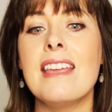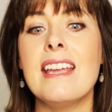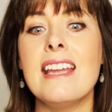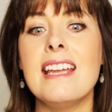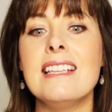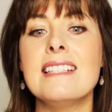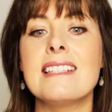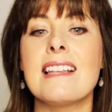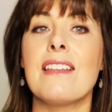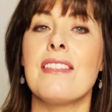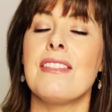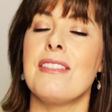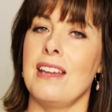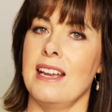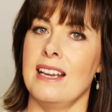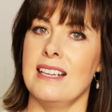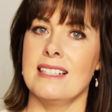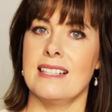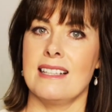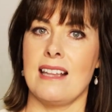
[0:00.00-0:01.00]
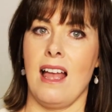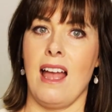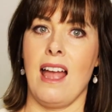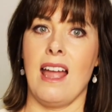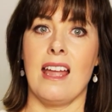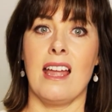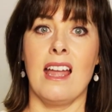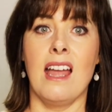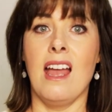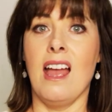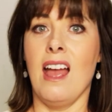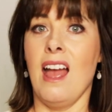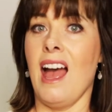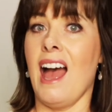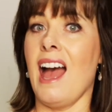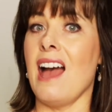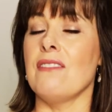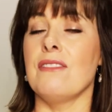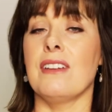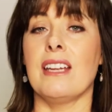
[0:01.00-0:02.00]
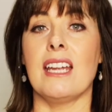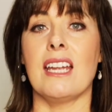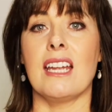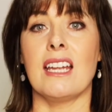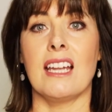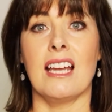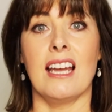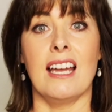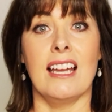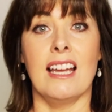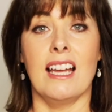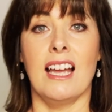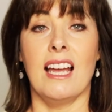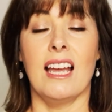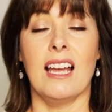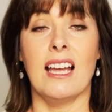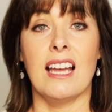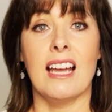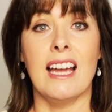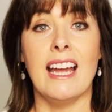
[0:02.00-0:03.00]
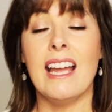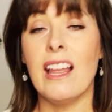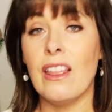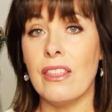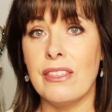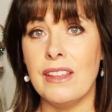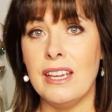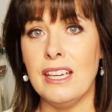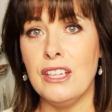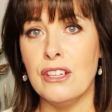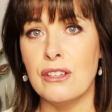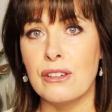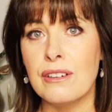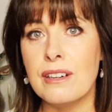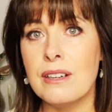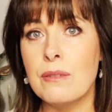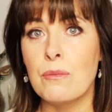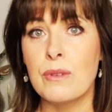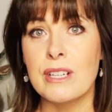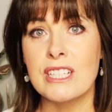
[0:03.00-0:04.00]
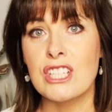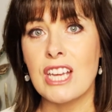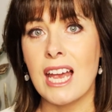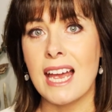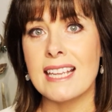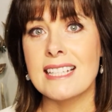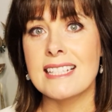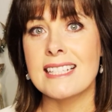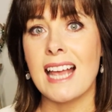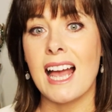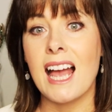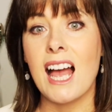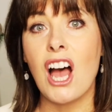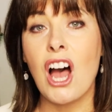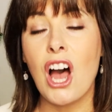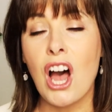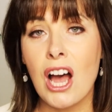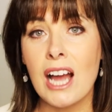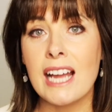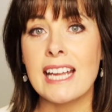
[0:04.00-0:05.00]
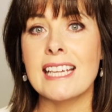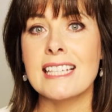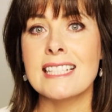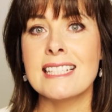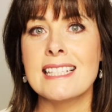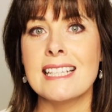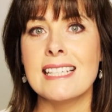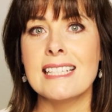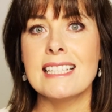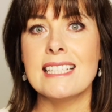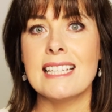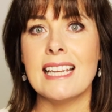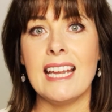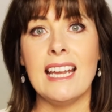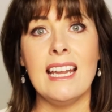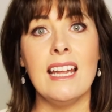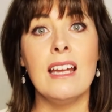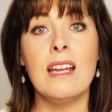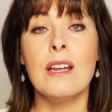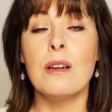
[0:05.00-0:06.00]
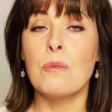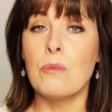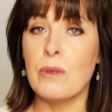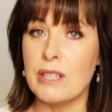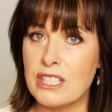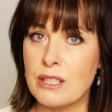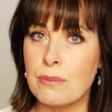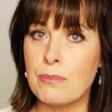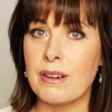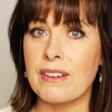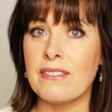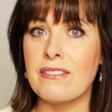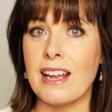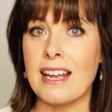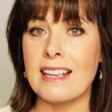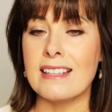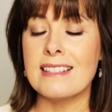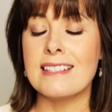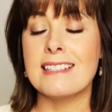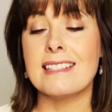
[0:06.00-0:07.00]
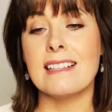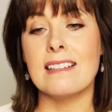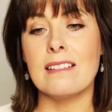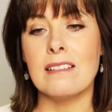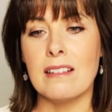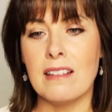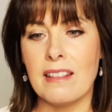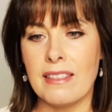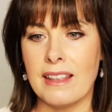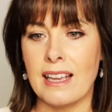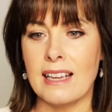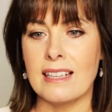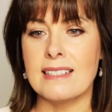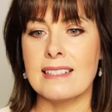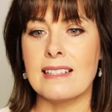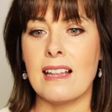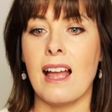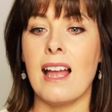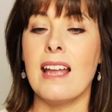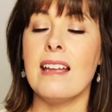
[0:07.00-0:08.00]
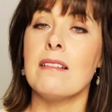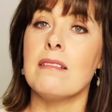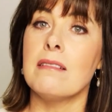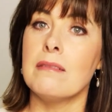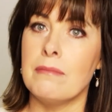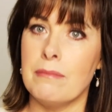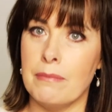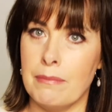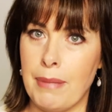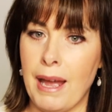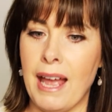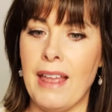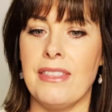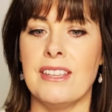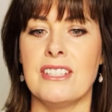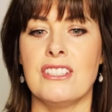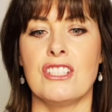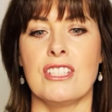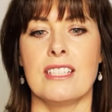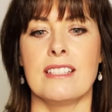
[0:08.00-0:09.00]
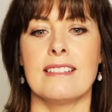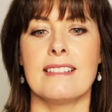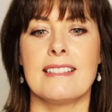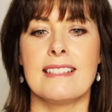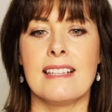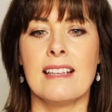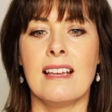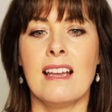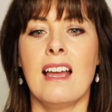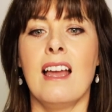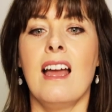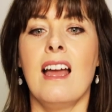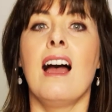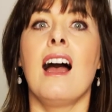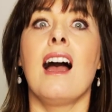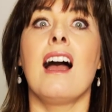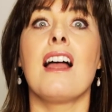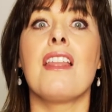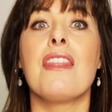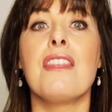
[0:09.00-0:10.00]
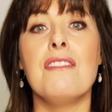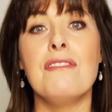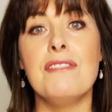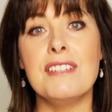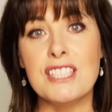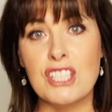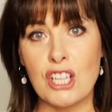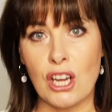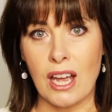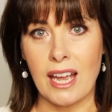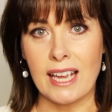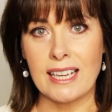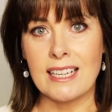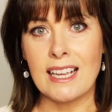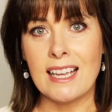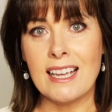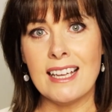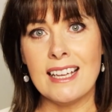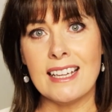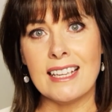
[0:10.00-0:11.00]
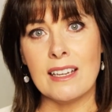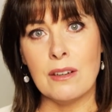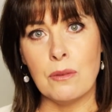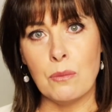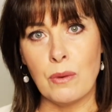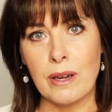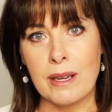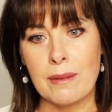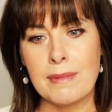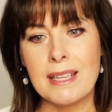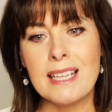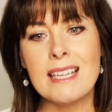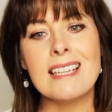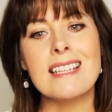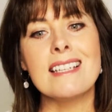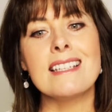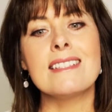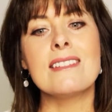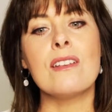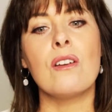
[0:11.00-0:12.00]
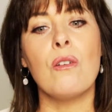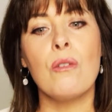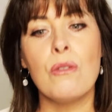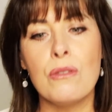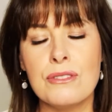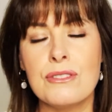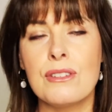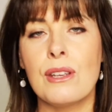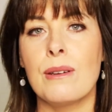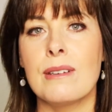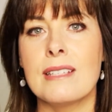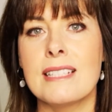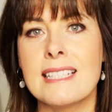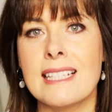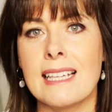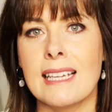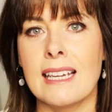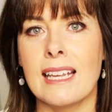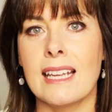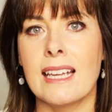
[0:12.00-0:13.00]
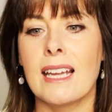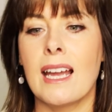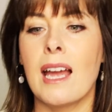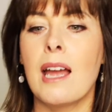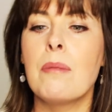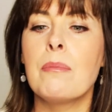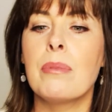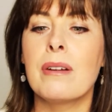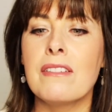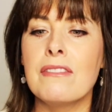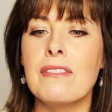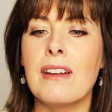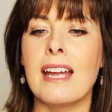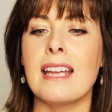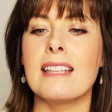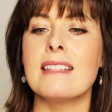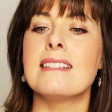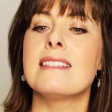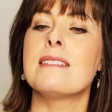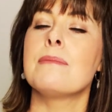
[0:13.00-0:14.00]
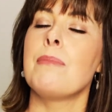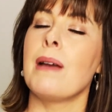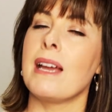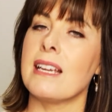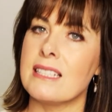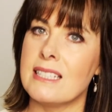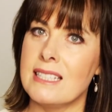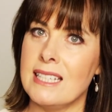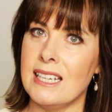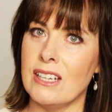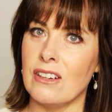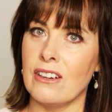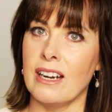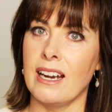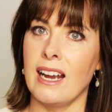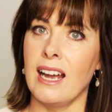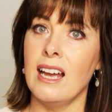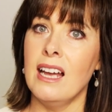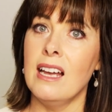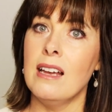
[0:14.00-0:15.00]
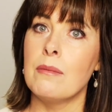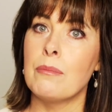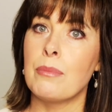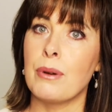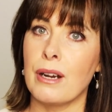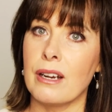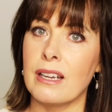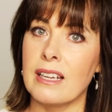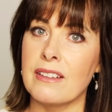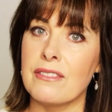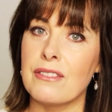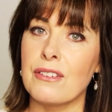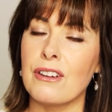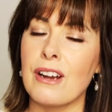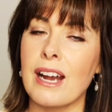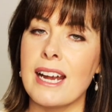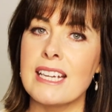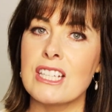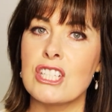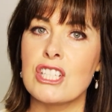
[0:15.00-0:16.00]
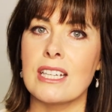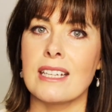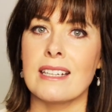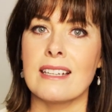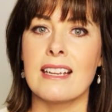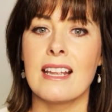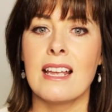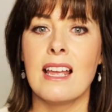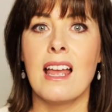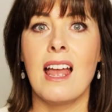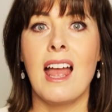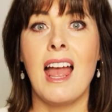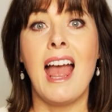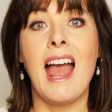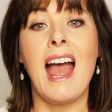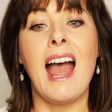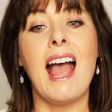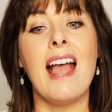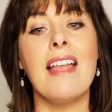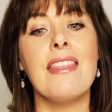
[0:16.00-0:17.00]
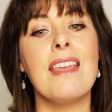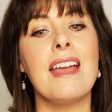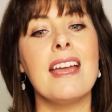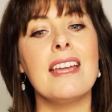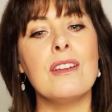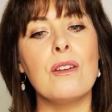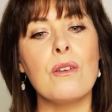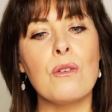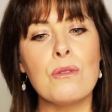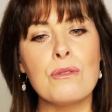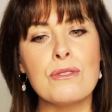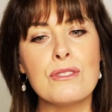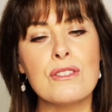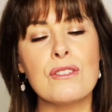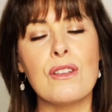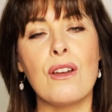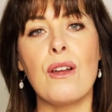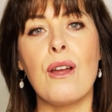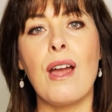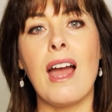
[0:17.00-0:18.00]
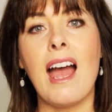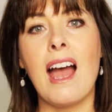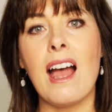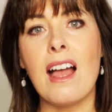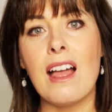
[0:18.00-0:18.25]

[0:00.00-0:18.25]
these are things like having a healthy urine which has a high acidity, which prevents things like pathogens. The vagina in women is also acidic and prevents bacteria proliferation. And then also